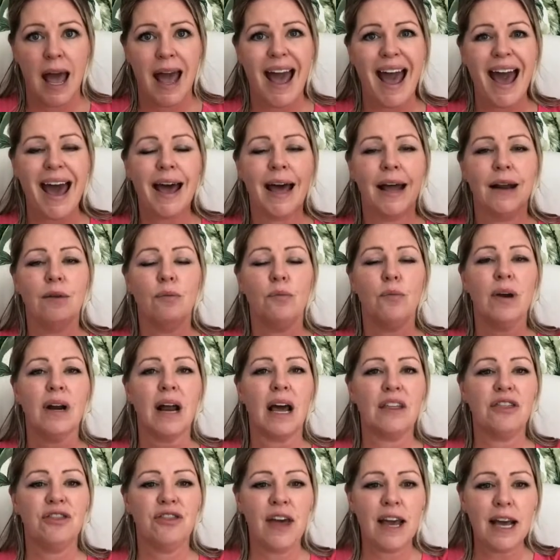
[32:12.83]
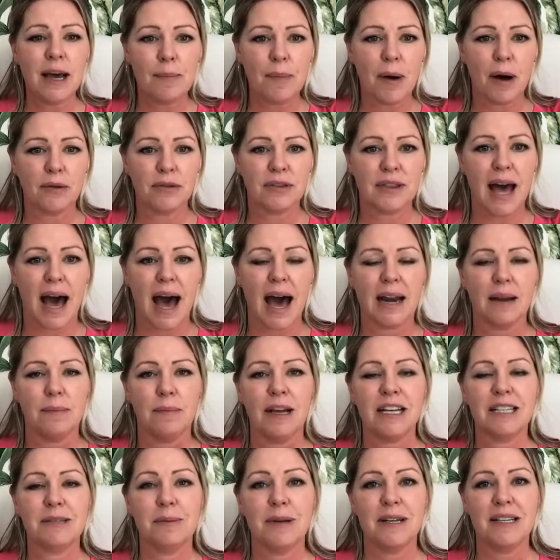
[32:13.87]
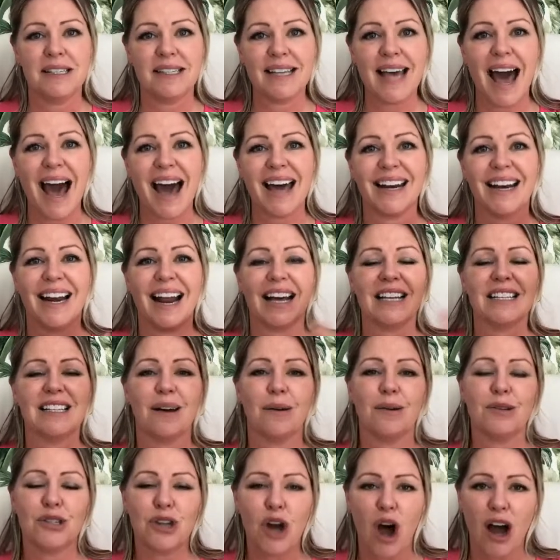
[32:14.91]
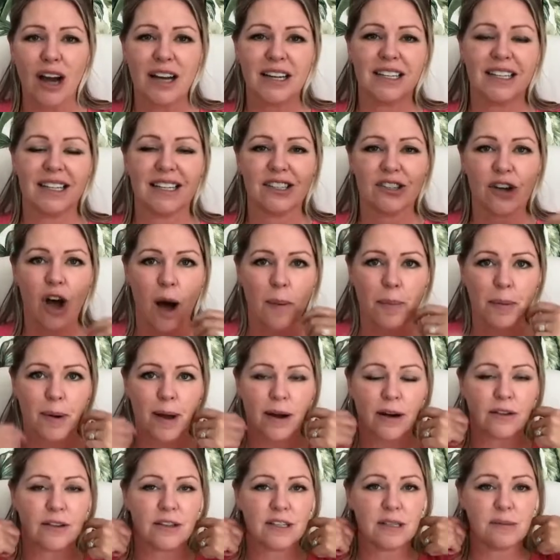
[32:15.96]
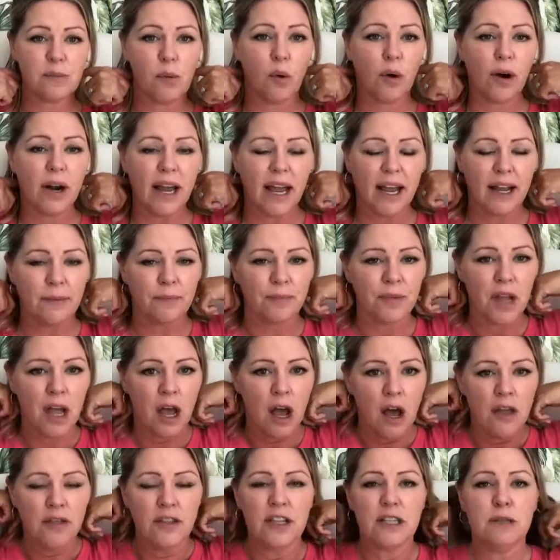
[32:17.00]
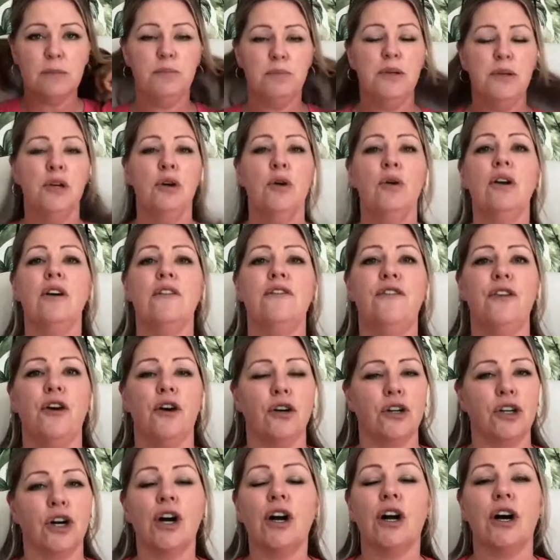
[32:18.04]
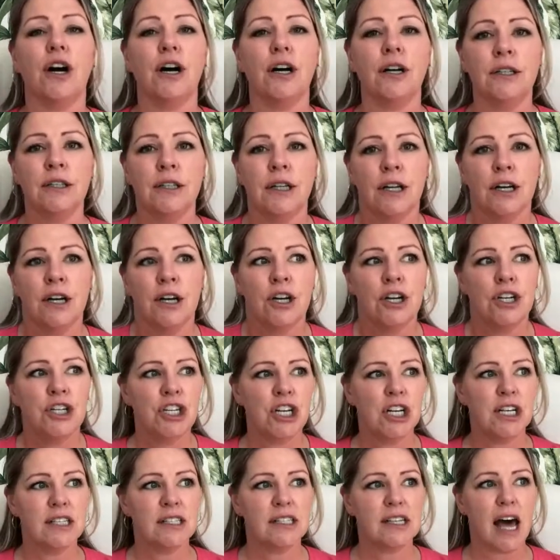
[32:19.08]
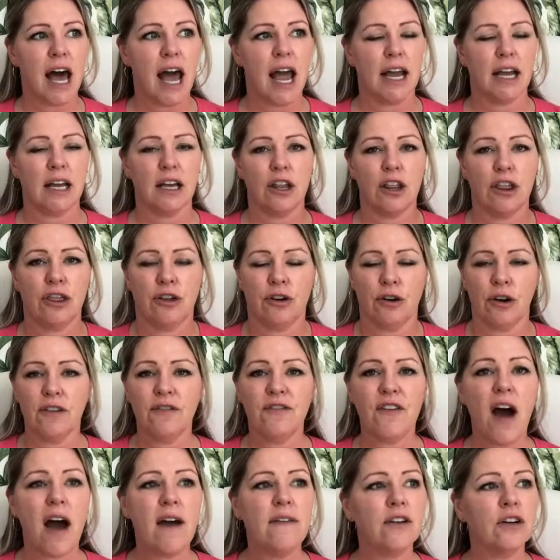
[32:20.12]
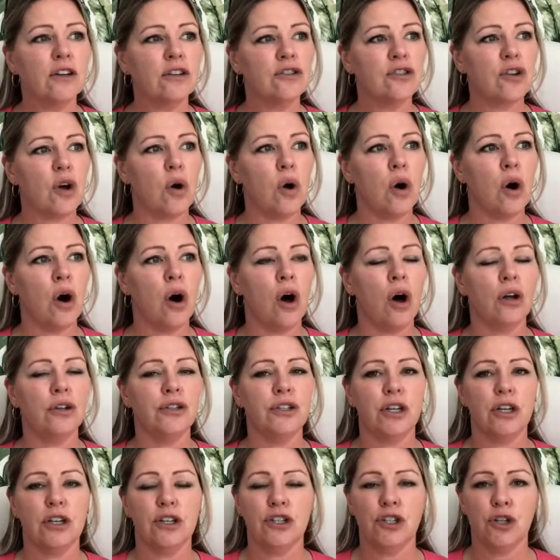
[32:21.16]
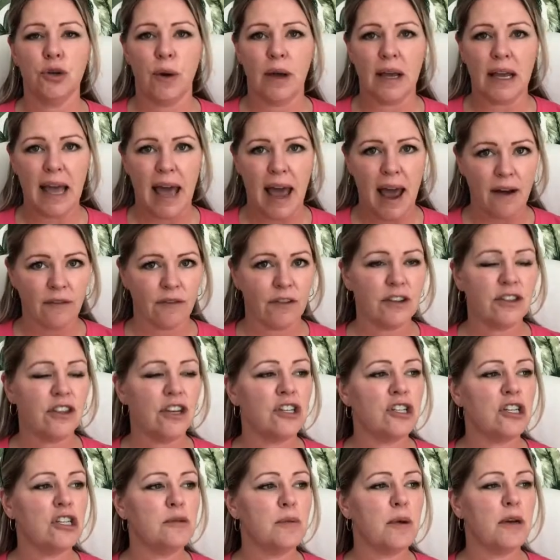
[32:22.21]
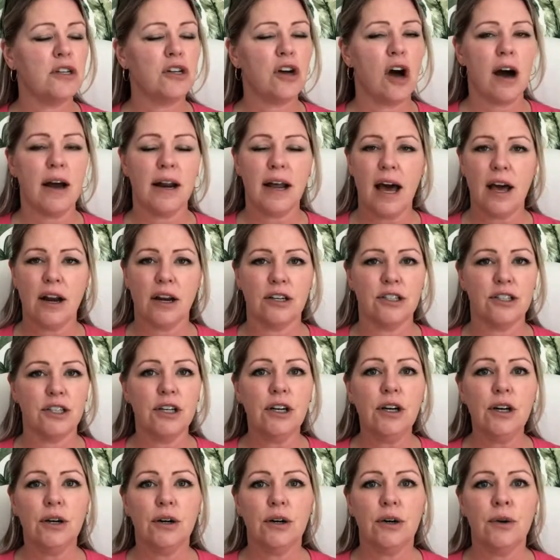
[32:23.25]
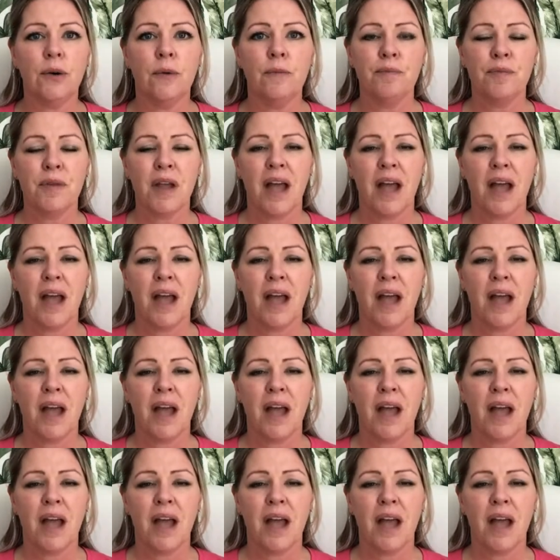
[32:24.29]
And when I think about that, it makes me sad. And as I was talking to this copywriter this morning, this beautiful girl, she's like 35 years old, doing everything she's been taught how to do.